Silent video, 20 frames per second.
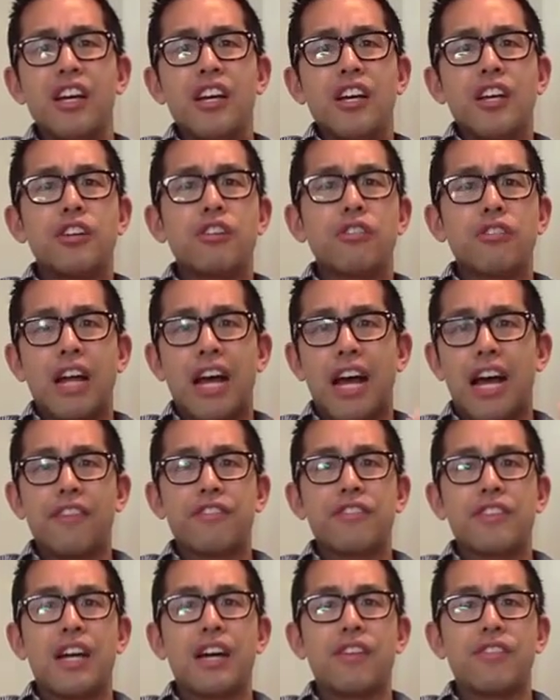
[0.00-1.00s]
You don't have
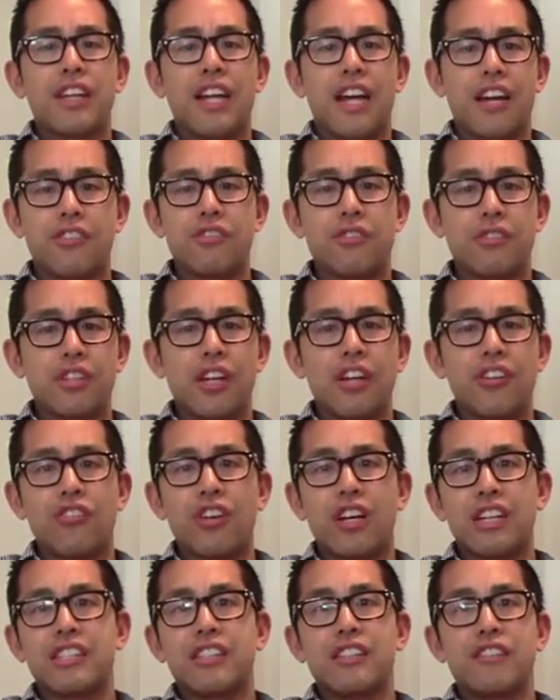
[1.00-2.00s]
to have an actual
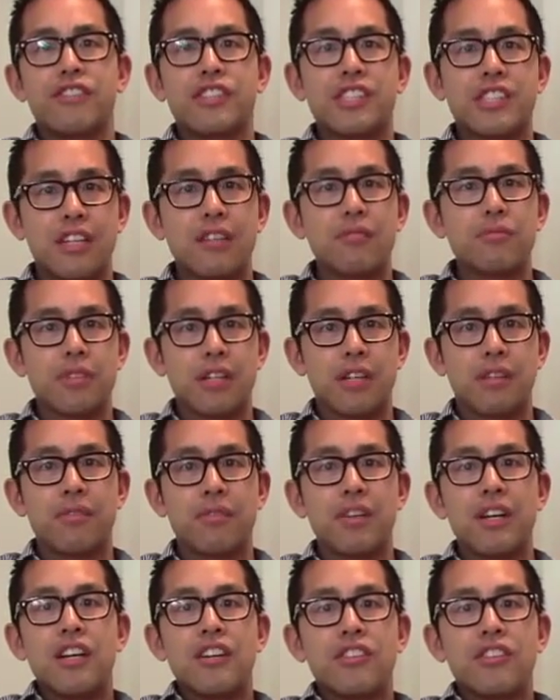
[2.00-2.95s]
digestive symptom